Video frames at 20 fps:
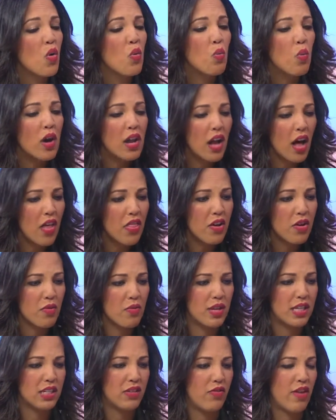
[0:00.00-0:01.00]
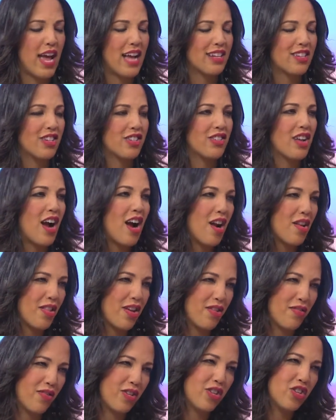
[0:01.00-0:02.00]
What other risk factors are
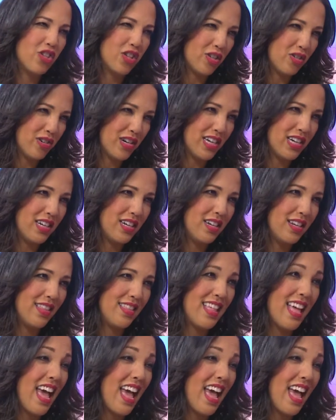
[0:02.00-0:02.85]
there for children that